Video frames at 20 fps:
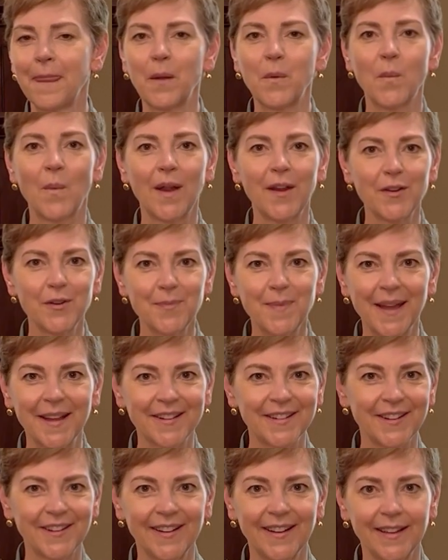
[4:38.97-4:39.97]
Where do
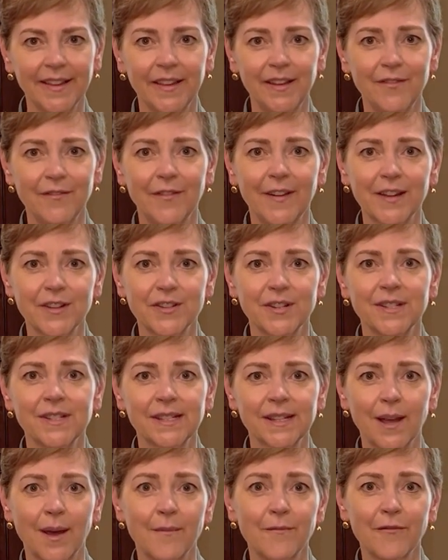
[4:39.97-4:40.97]
bacterial infections
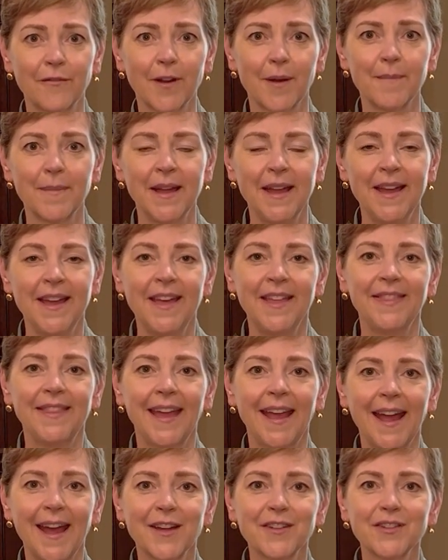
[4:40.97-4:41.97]
come from?
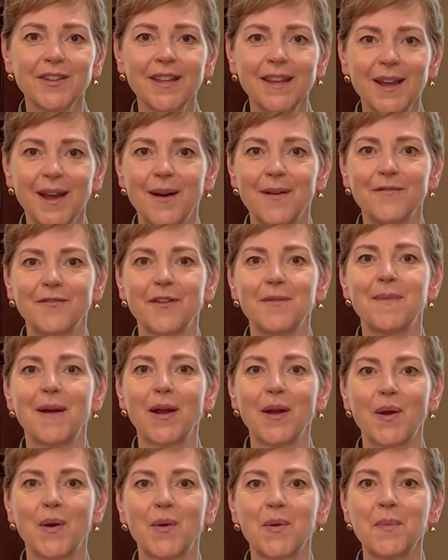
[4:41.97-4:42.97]
They actually come from
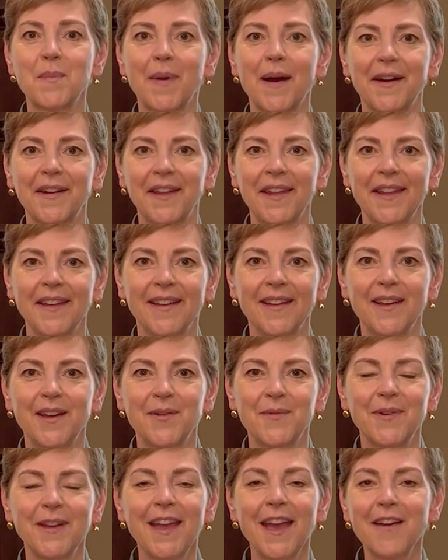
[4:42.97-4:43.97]
our own body.
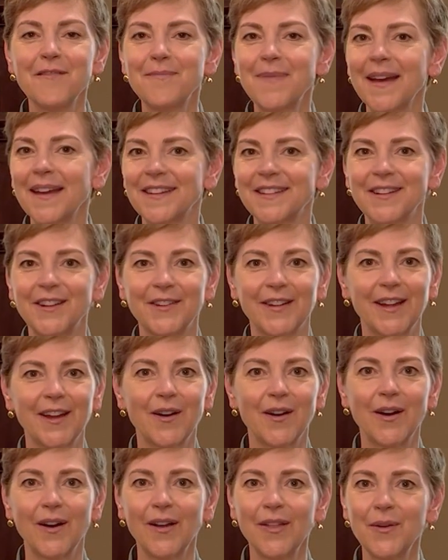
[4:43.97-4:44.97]
We have
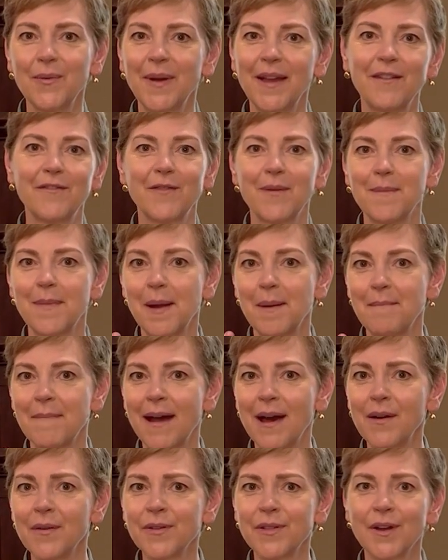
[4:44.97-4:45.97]
bacteria all the way from our
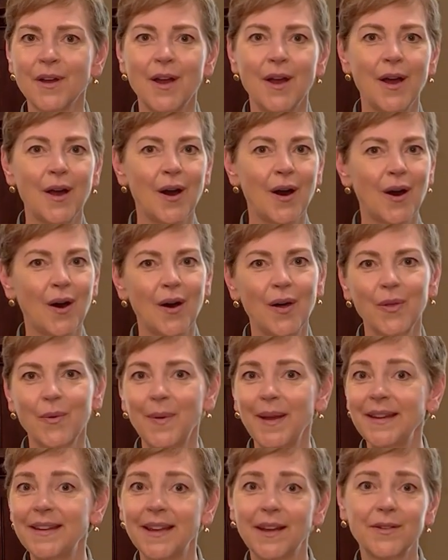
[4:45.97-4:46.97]
mouth, all the
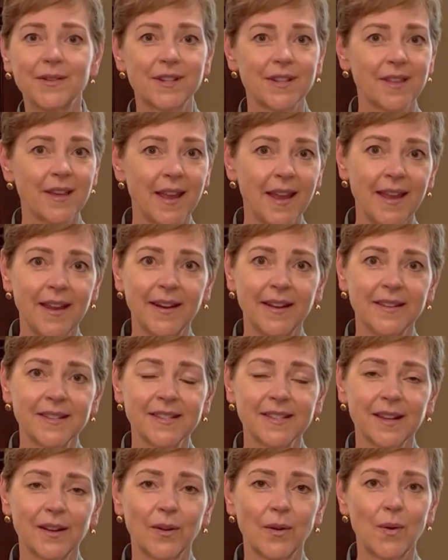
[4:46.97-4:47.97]
way down to the
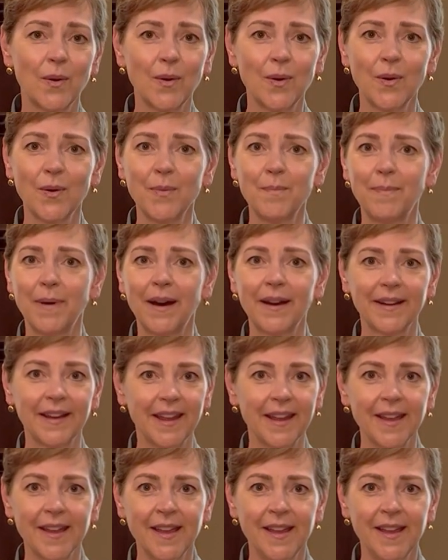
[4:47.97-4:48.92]
anus. Our whole body